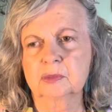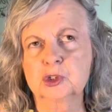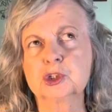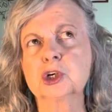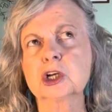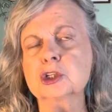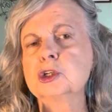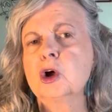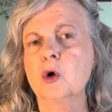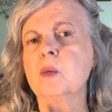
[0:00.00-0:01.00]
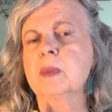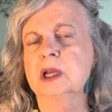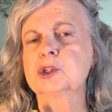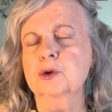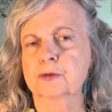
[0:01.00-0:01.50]
Just no
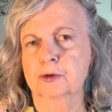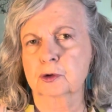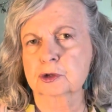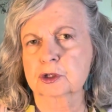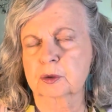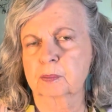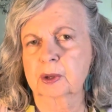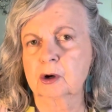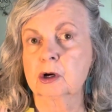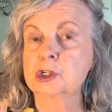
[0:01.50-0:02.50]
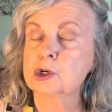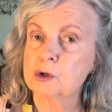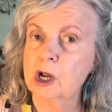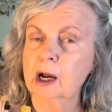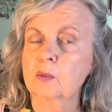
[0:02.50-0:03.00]
major firsts, because you're
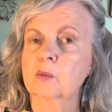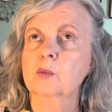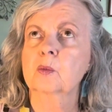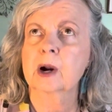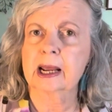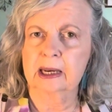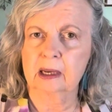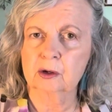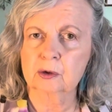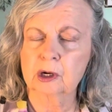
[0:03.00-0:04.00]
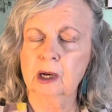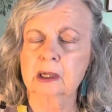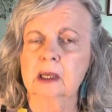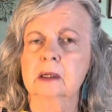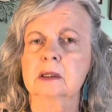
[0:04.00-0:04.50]
not ready. You're not
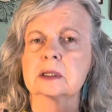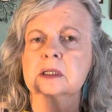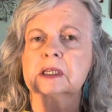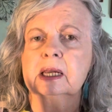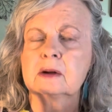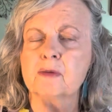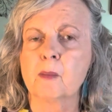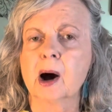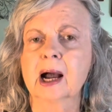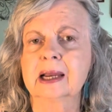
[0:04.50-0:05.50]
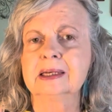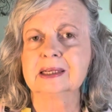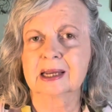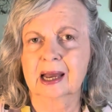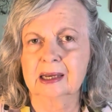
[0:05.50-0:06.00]
in a state of mind
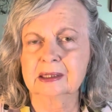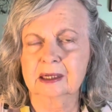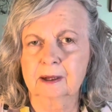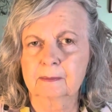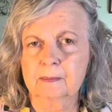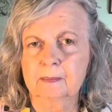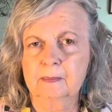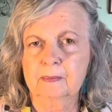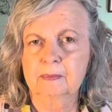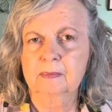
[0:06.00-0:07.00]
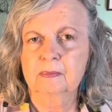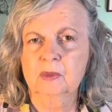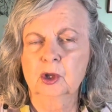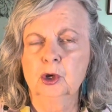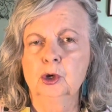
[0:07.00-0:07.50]
yet
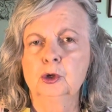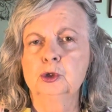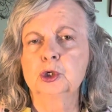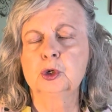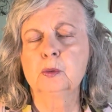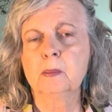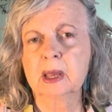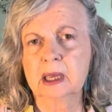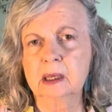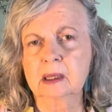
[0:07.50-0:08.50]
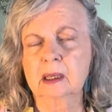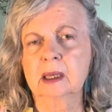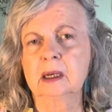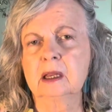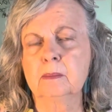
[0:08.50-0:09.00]
to make
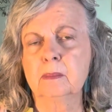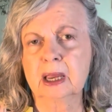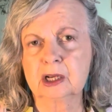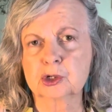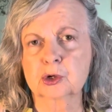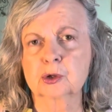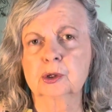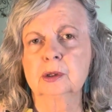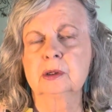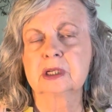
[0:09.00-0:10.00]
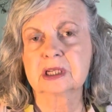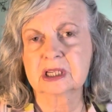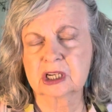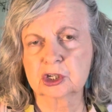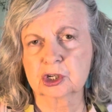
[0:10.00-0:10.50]
any major
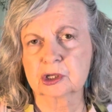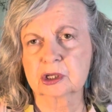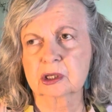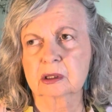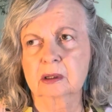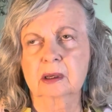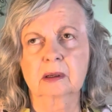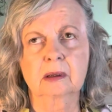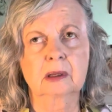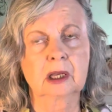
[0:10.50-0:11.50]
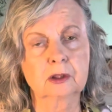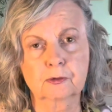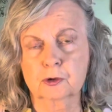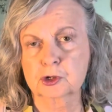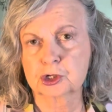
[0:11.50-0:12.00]
decisions in the
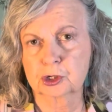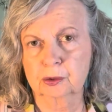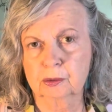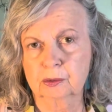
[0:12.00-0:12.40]
first year.